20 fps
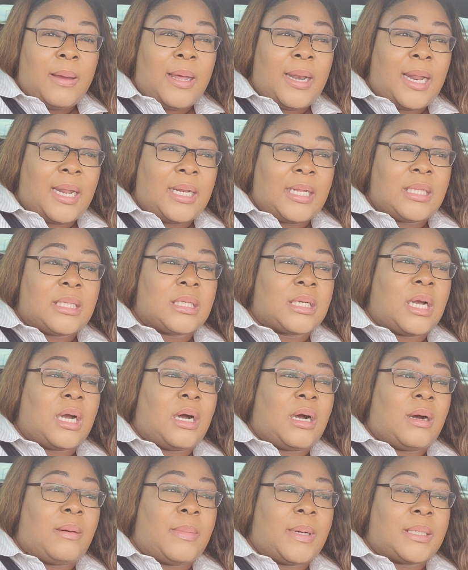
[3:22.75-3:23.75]
And I need to
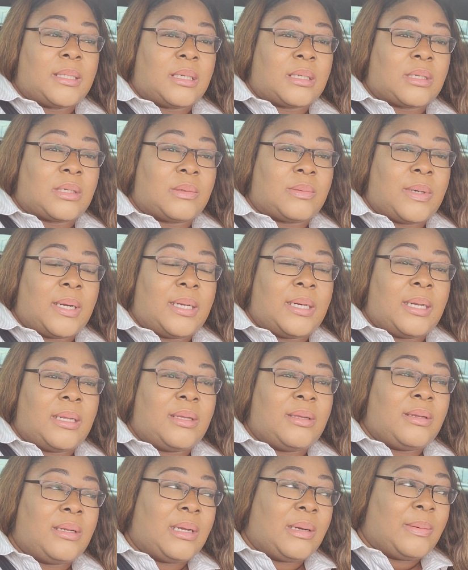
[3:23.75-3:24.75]
call my doctor right now.
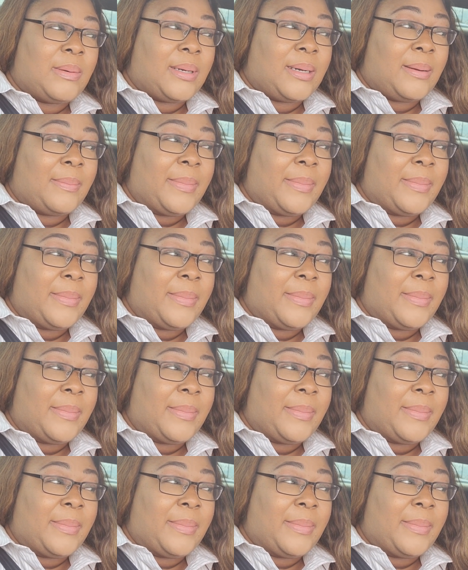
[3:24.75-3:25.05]
You know what?